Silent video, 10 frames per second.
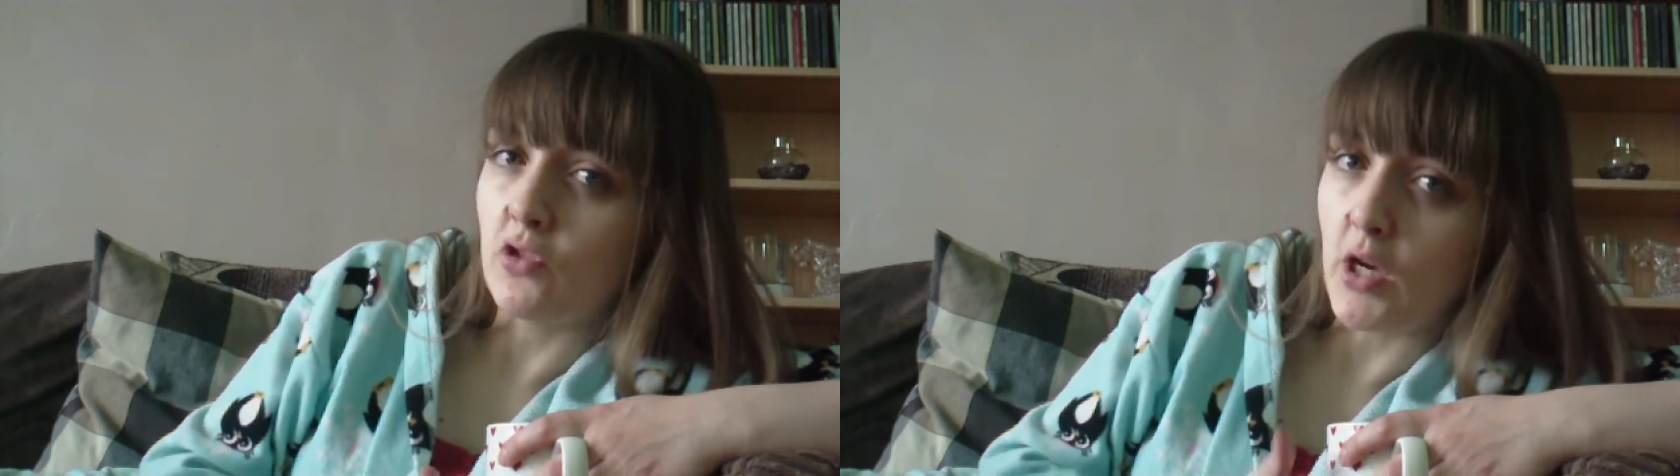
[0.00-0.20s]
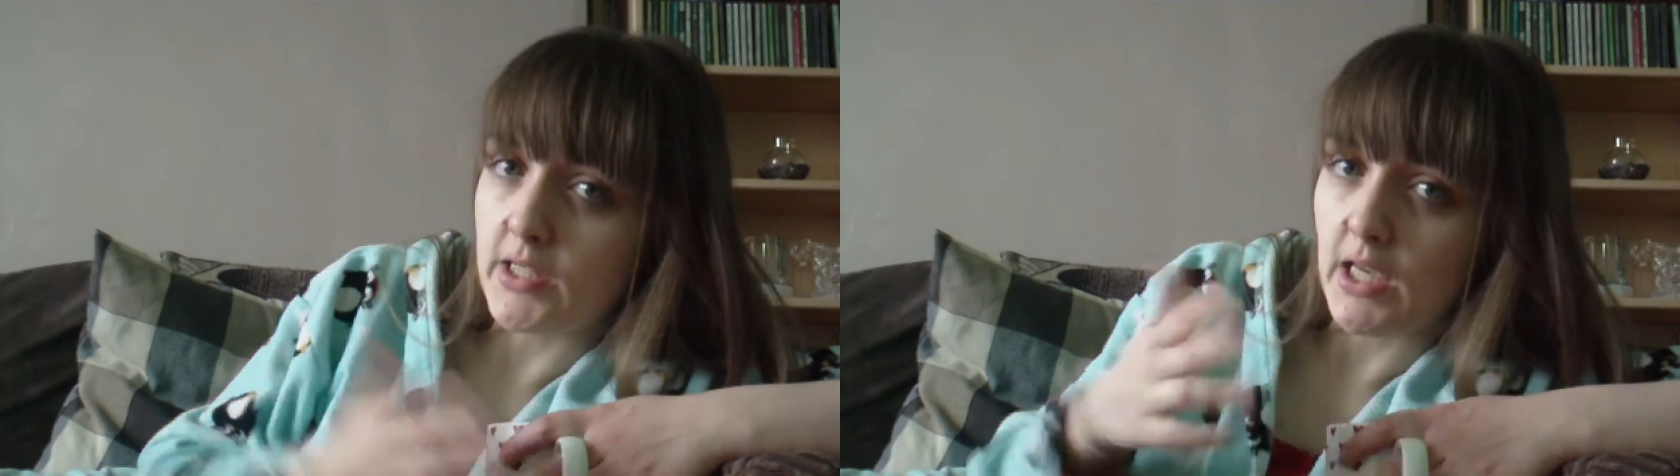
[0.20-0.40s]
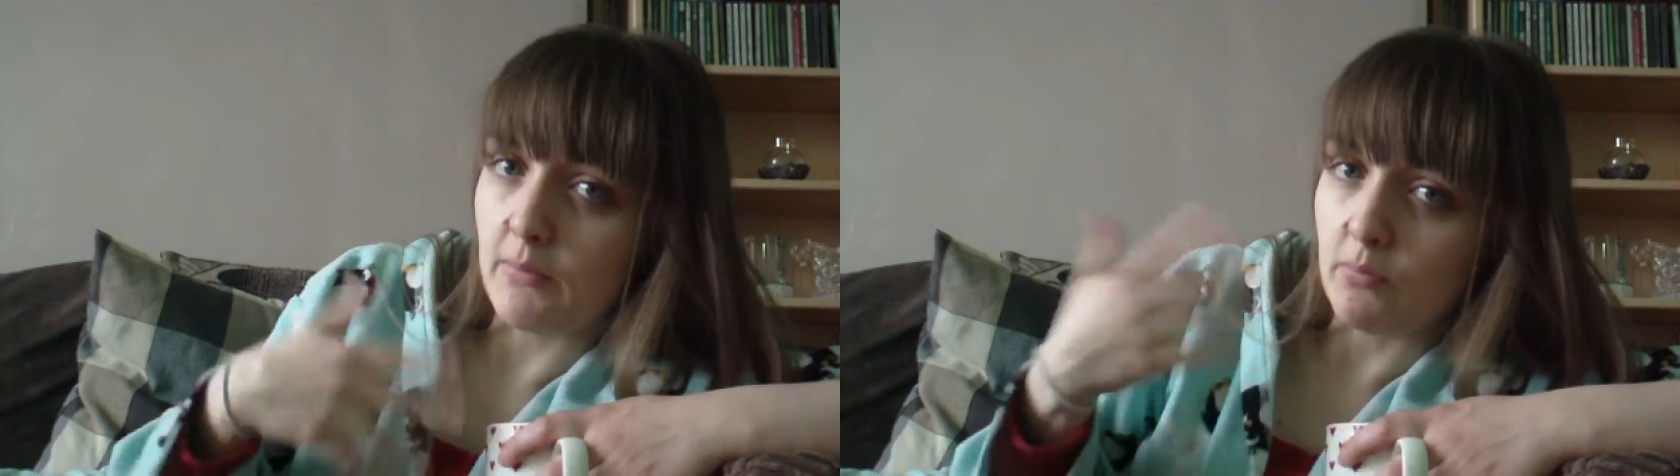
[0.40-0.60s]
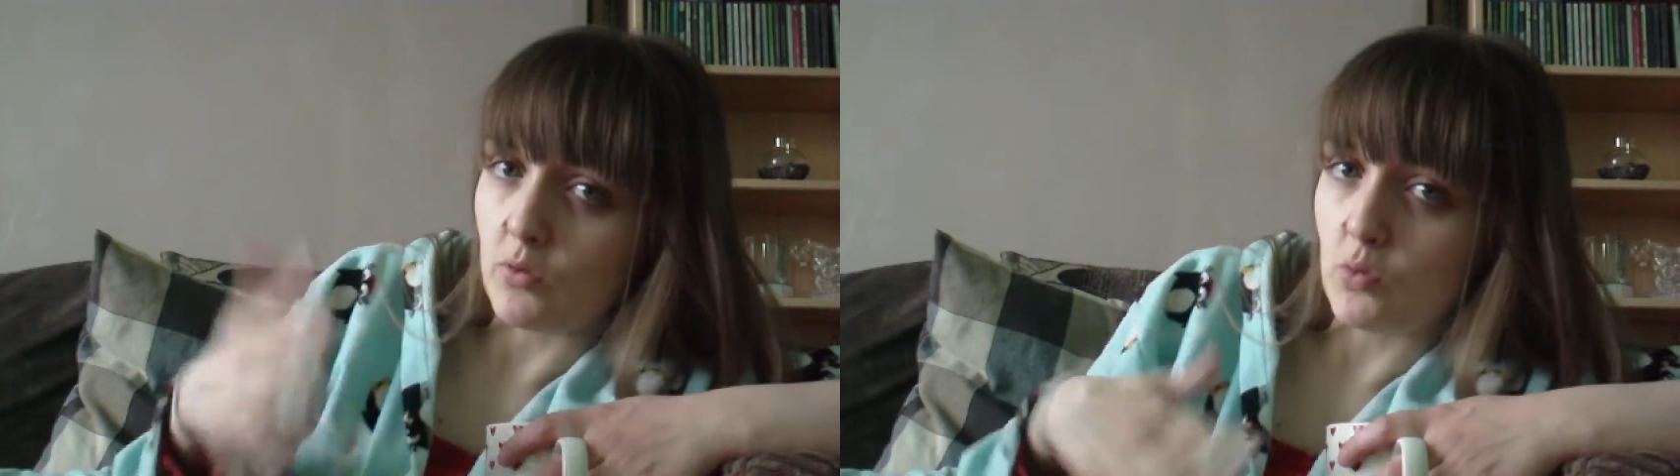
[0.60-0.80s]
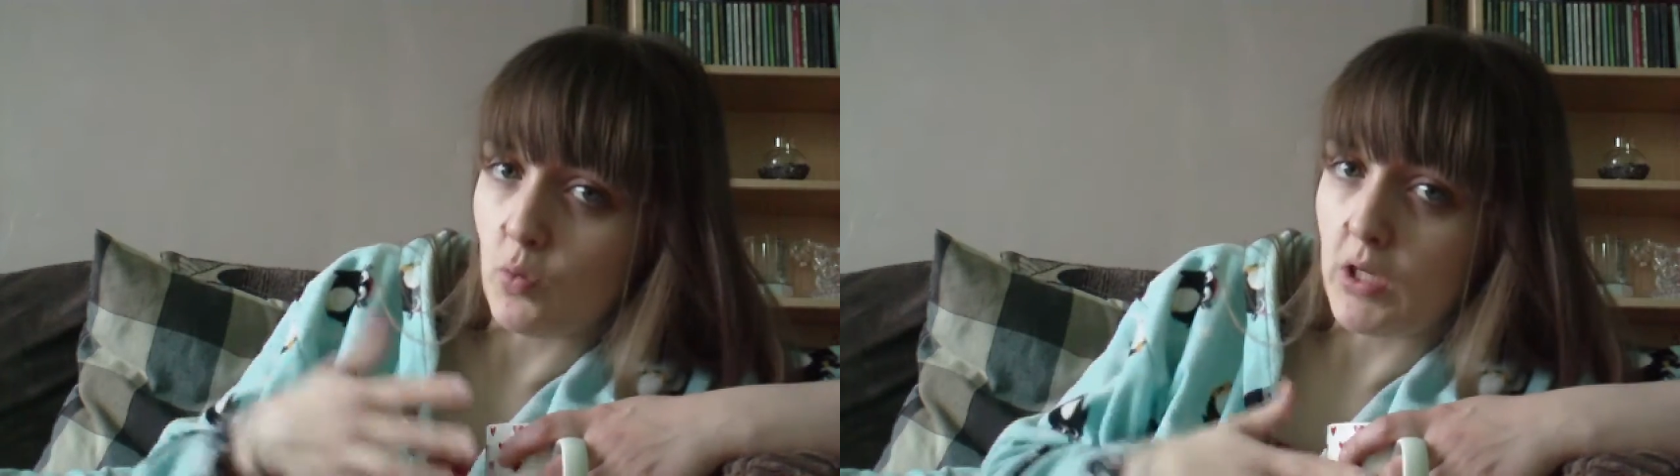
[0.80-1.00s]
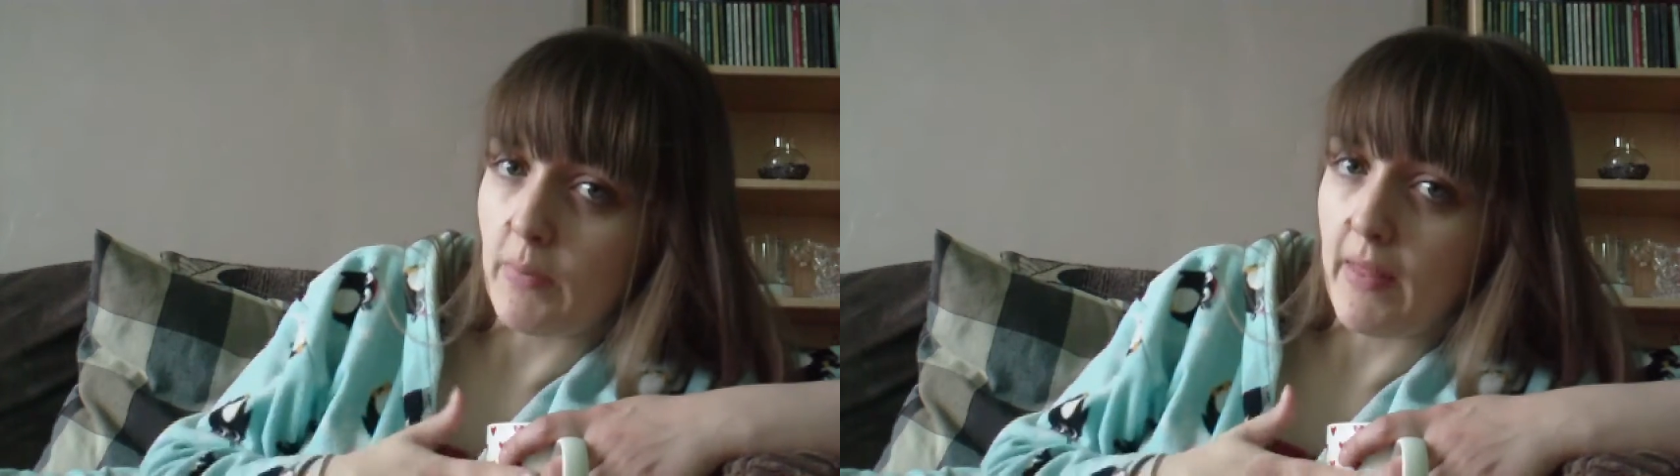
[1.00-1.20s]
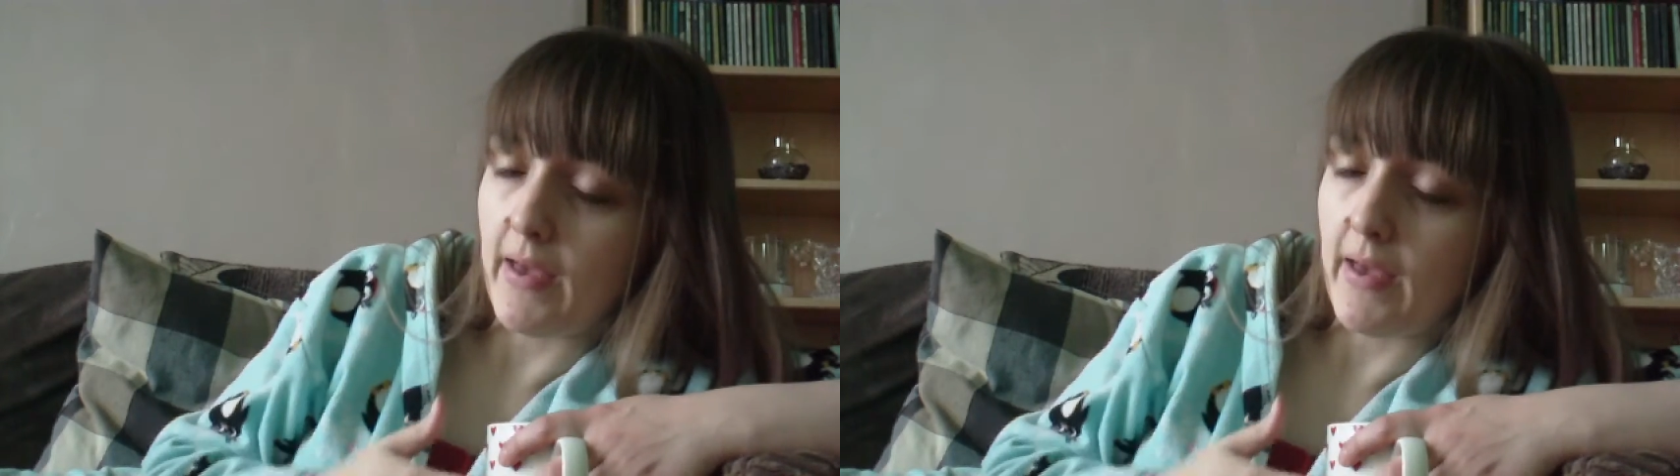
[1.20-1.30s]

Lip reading: try to get them sort of talking about